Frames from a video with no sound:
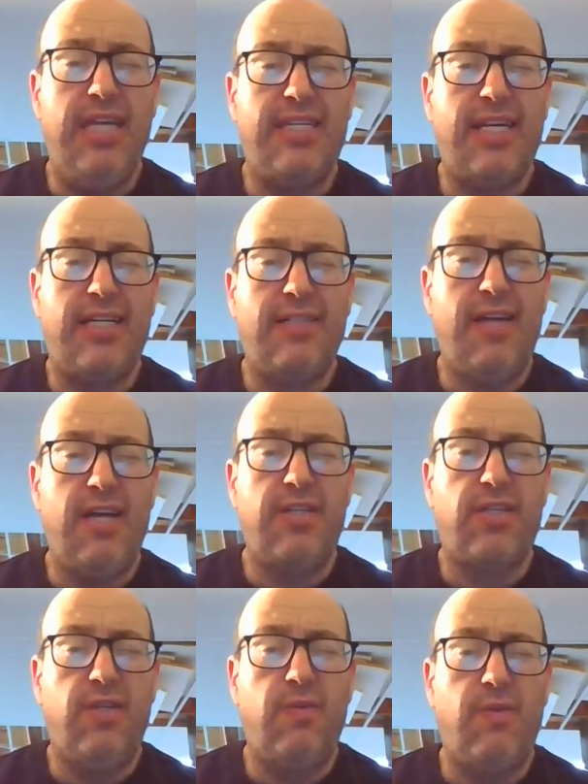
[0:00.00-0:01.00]
a
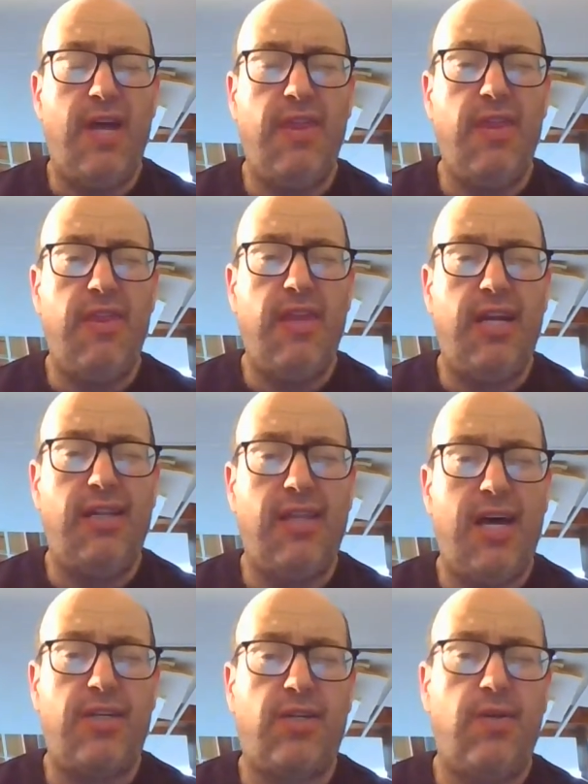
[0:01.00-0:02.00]
psychological rather than a
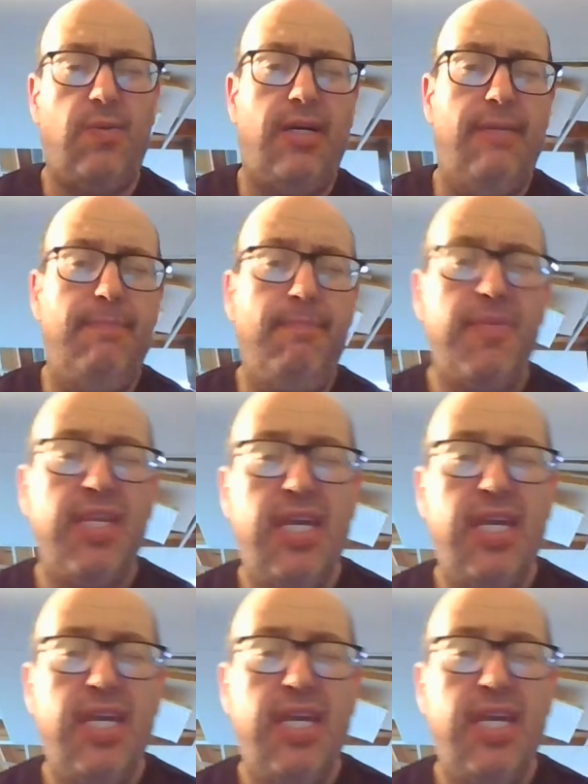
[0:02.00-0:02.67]
logical one,